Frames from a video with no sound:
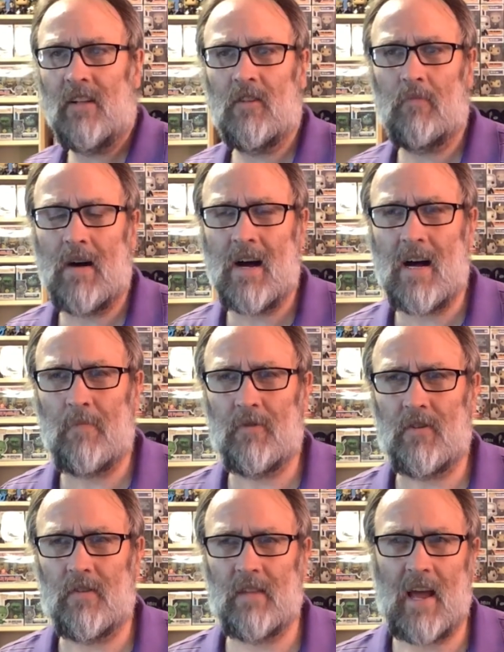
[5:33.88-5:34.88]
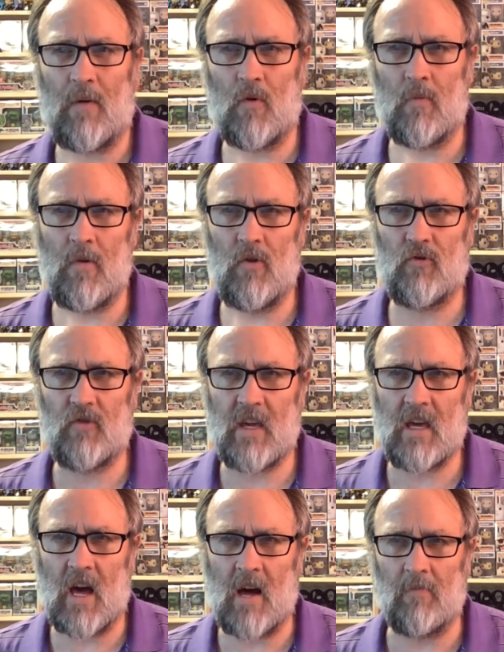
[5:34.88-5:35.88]
pops that were
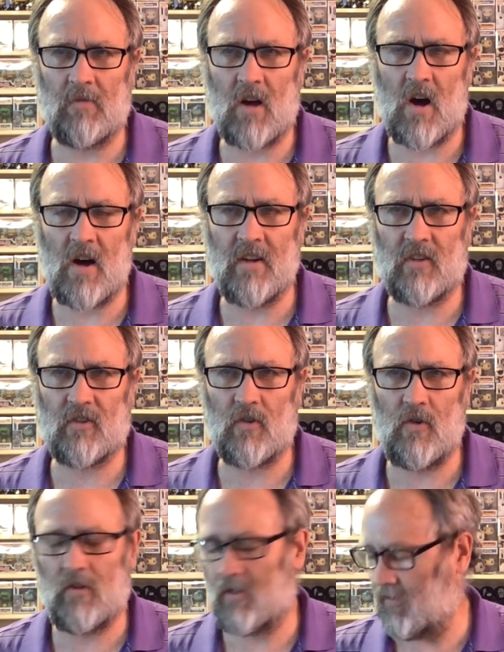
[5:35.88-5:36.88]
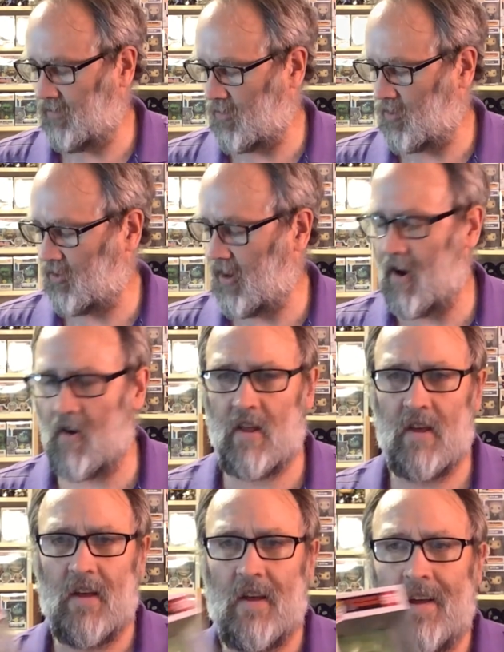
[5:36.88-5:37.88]
mostly con exclusives or shared.
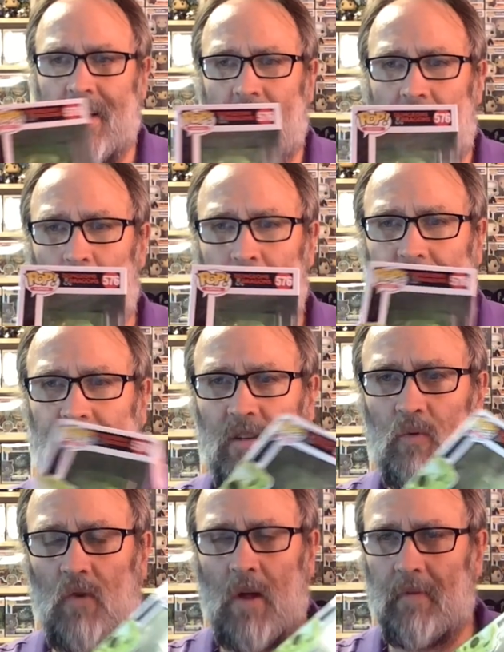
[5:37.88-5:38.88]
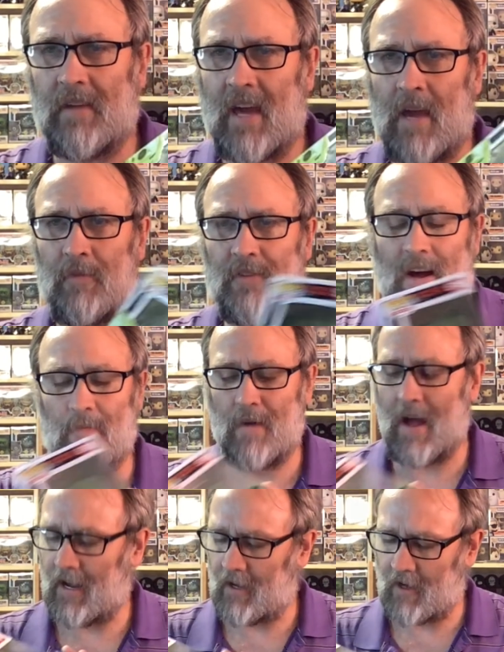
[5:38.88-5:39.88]
I picked this one up at GameStop
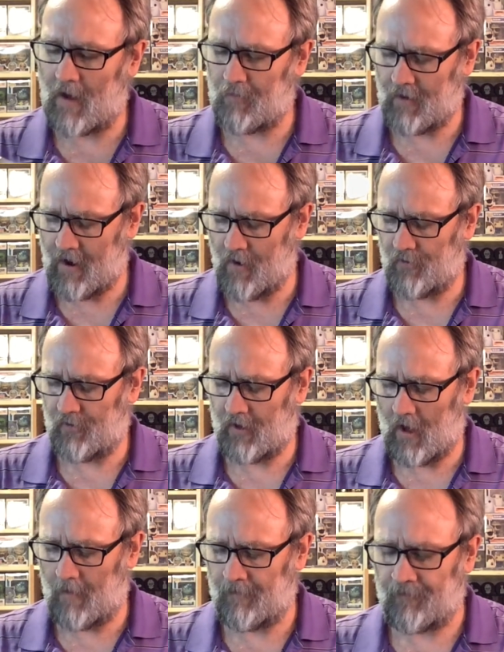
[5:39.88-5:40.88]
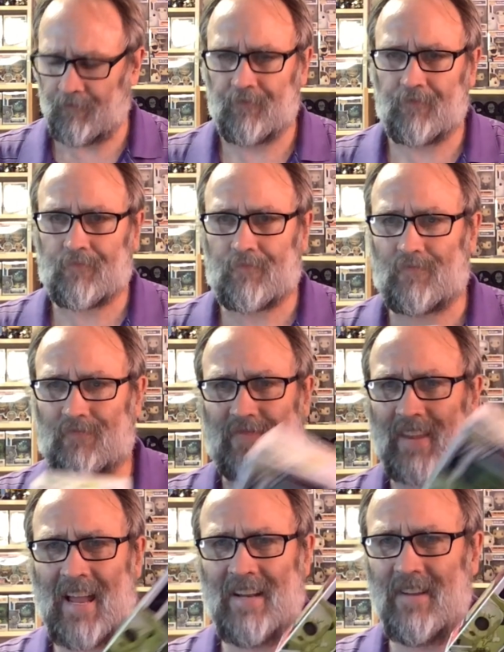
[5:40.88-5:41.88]
back a couple years ago.
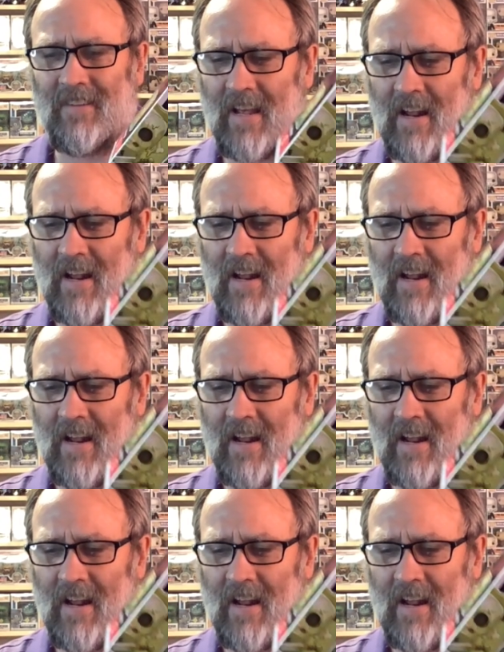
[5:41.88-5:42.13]
It just had a